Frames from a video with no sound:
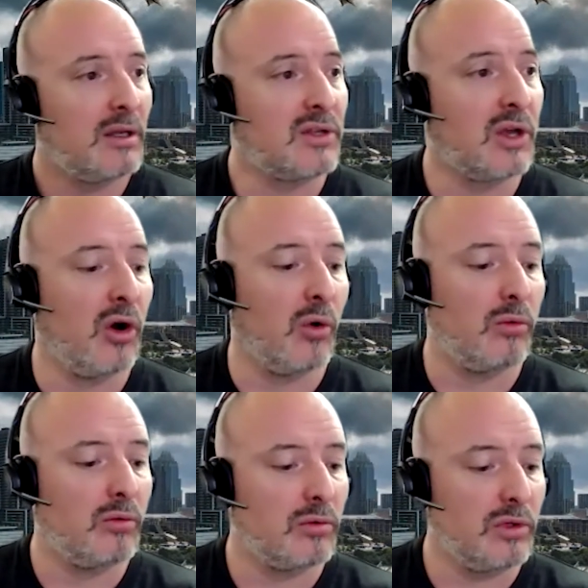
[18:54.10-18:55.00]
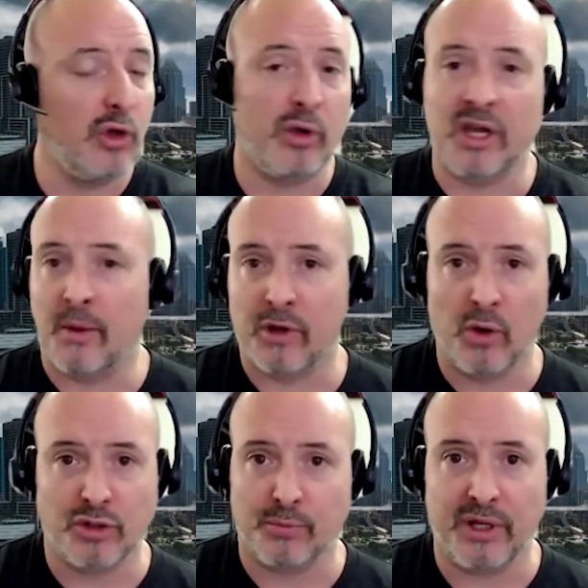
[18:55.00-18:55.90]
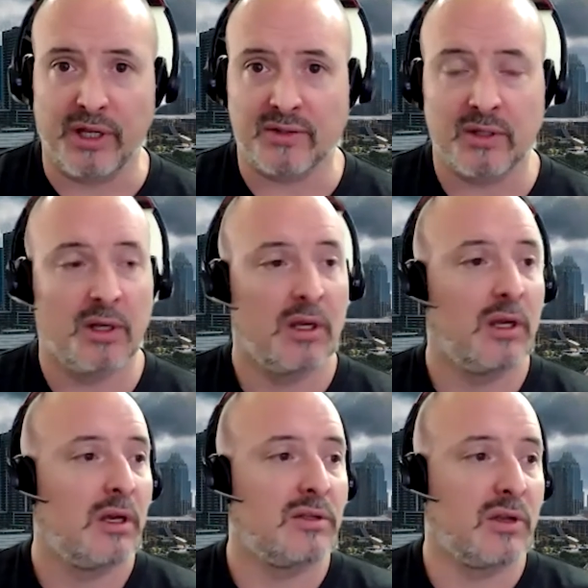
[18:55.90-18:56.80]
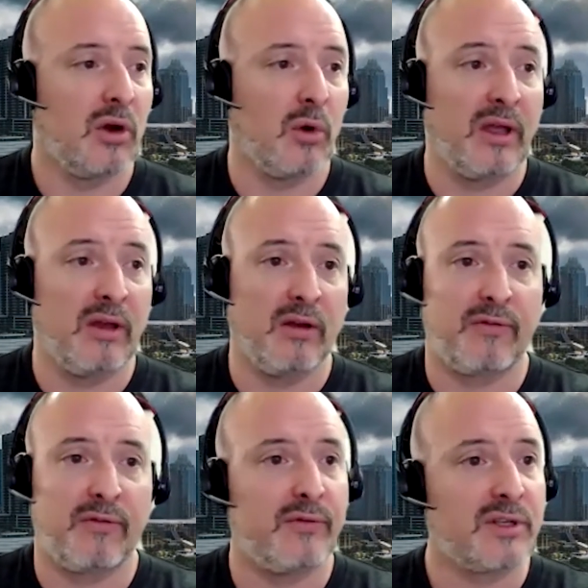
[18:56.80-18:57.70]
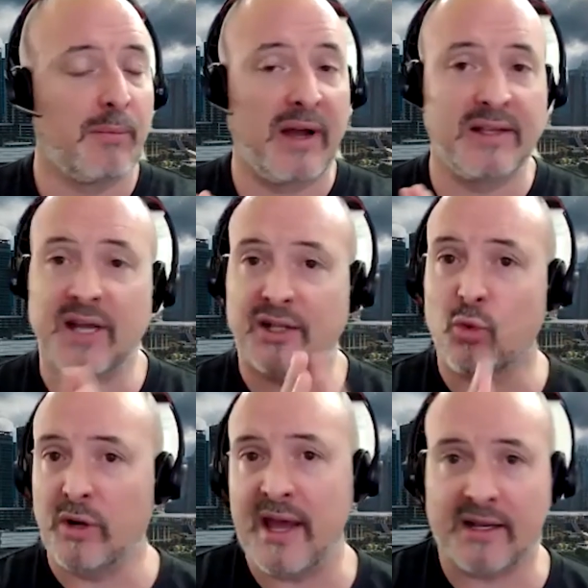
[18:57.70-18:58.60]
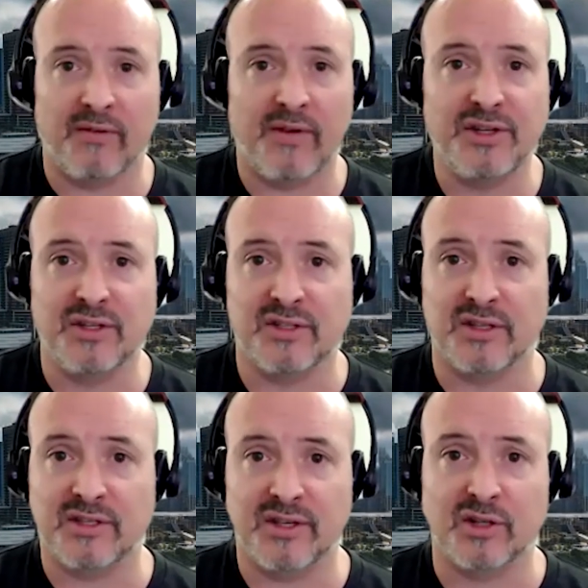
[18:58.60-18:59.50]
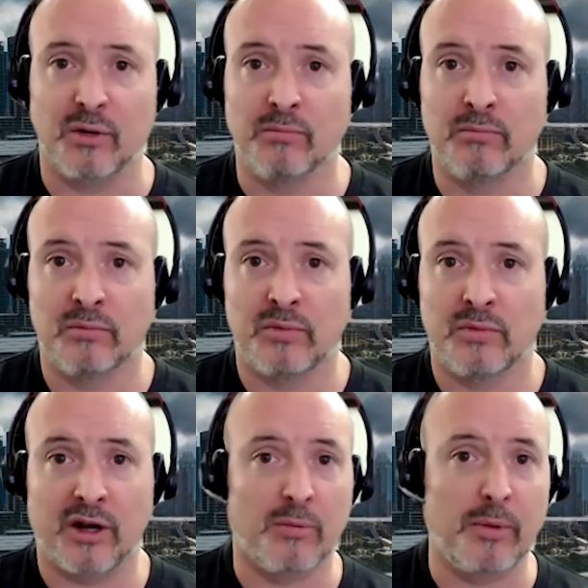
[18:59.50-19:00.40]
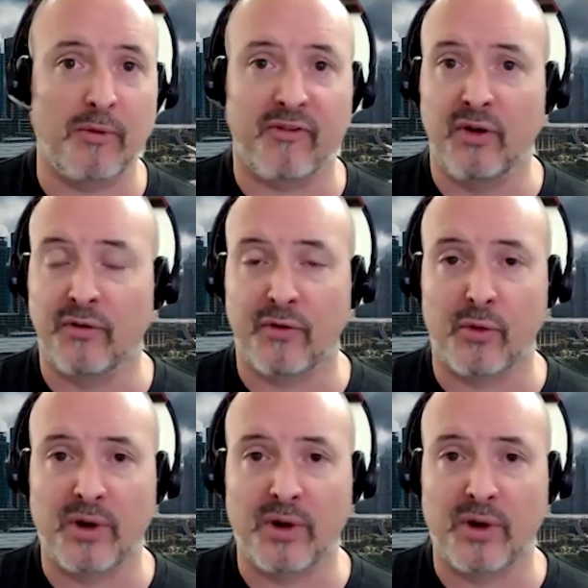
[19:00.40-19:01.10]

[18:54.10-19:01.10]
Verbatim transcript: So you can come and go as you please. So if somebody's got twenty activations in the system that are going to be fulfilled for the